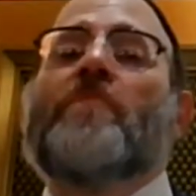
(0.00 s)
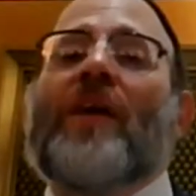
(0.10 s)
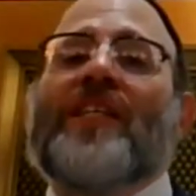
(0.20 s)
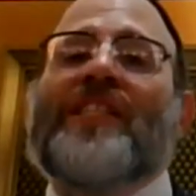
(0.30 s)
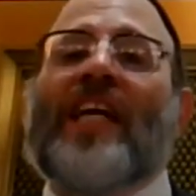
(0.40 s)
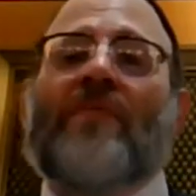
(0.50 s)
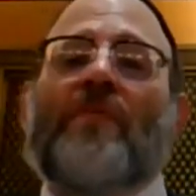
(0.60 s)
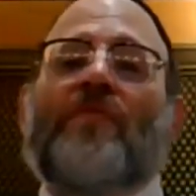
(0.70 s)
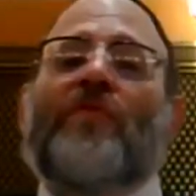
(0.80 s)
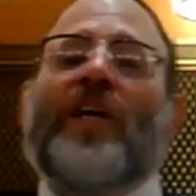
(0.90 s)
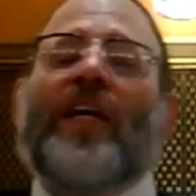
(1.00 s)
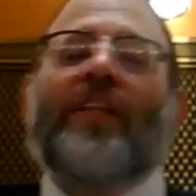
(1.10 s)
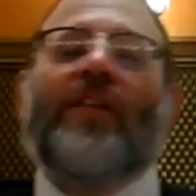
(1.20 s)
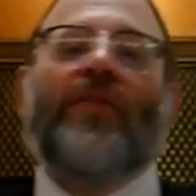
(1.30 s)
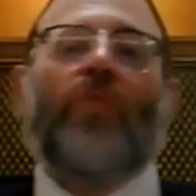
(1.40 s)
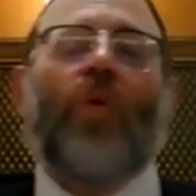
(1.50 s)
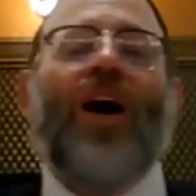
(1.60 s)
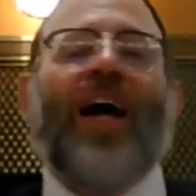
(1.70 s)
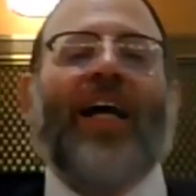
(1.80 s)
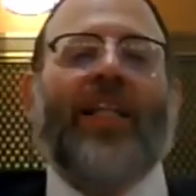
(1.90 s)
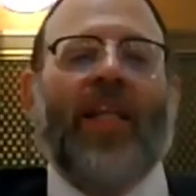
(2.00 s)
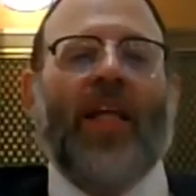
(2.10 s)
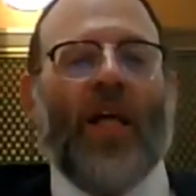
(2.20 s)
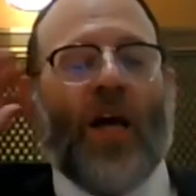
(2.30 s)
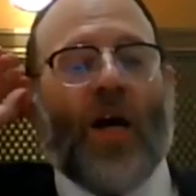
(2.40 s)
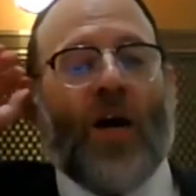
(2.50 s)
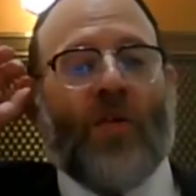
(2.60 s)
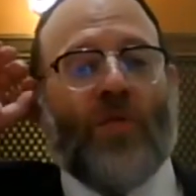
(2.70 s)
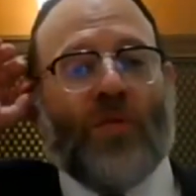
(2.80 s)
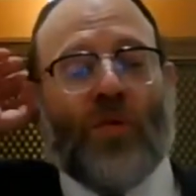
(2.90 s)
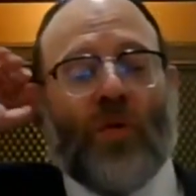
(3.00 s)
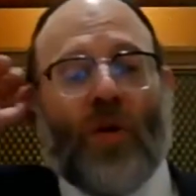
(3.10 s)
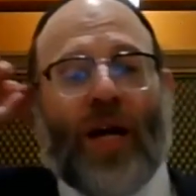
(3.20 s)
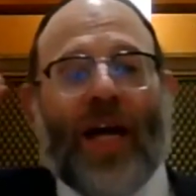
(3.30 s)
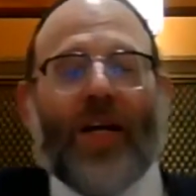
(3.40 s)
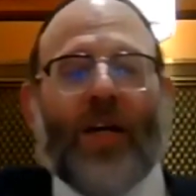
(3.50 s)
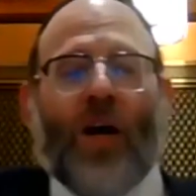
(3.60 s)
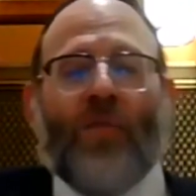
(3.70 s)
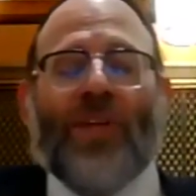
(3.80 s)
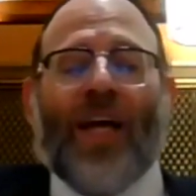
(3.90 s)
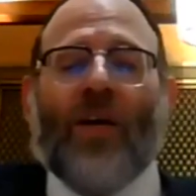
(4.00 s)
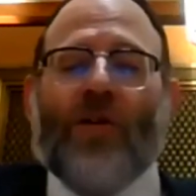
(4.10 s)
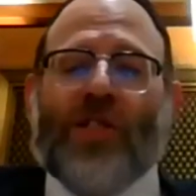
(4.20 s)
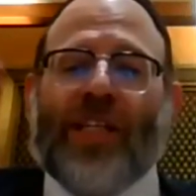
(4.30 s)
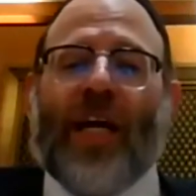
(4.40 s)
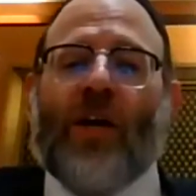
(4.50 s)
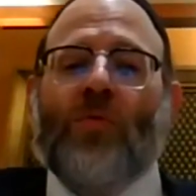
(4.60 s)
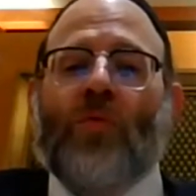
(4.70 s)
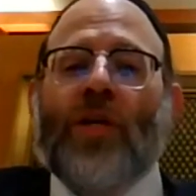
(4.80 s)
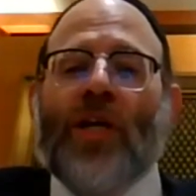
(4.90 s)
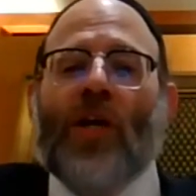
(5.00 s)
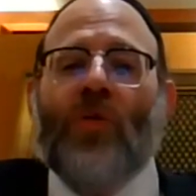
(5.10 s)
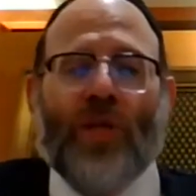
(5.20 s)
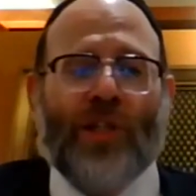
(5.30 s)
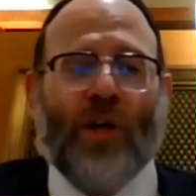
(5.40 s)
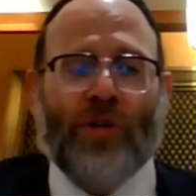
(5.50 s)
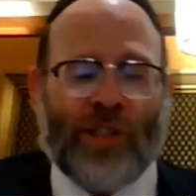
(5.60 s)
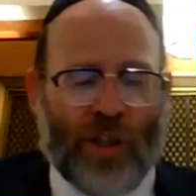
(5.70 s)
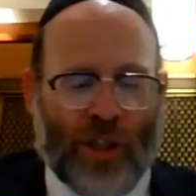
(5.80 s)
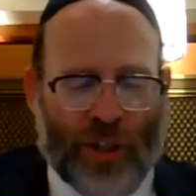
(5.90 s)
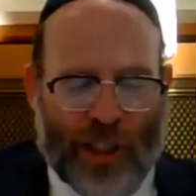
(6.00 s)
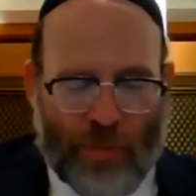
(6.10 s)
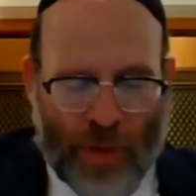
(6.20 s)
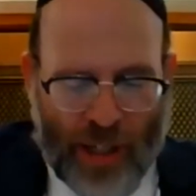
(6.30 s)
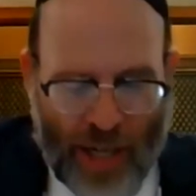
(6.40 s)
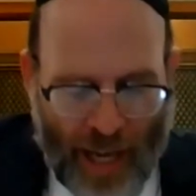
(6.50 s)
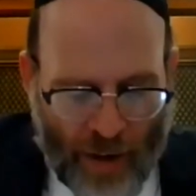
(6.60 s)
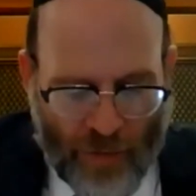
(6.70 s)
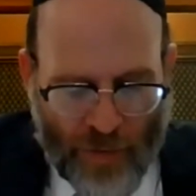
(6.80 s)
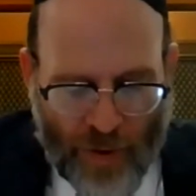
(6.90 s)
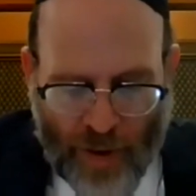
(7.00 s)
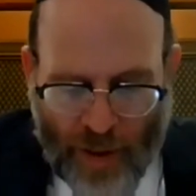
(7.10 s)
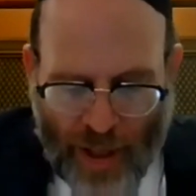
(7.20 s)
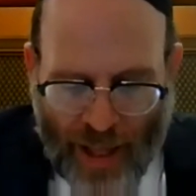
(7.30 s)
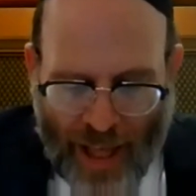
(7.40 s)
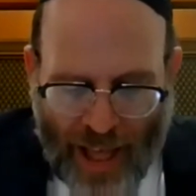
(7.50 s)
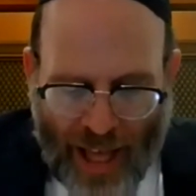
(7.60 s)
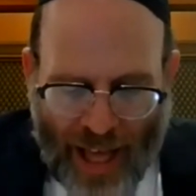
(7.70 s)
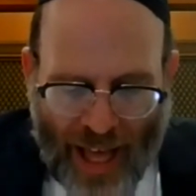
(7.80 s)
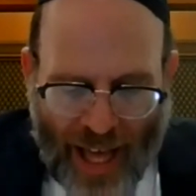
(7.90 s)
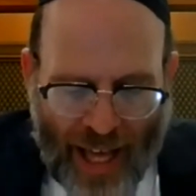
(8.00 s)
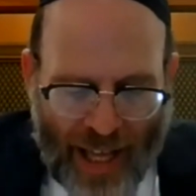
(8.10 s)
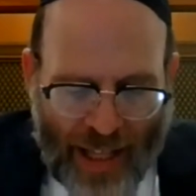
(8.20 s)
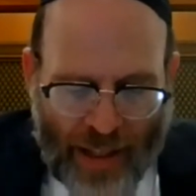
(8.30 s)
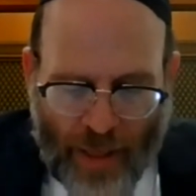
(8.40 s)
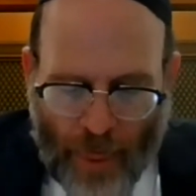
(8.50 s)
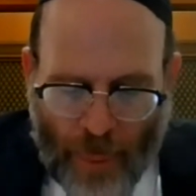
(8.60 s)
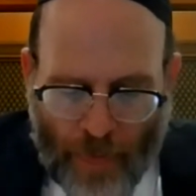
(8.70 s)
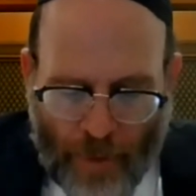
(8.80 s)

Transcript: feet by 7 feet wide of not kosher schach, running across the whole sukkah to split in half. And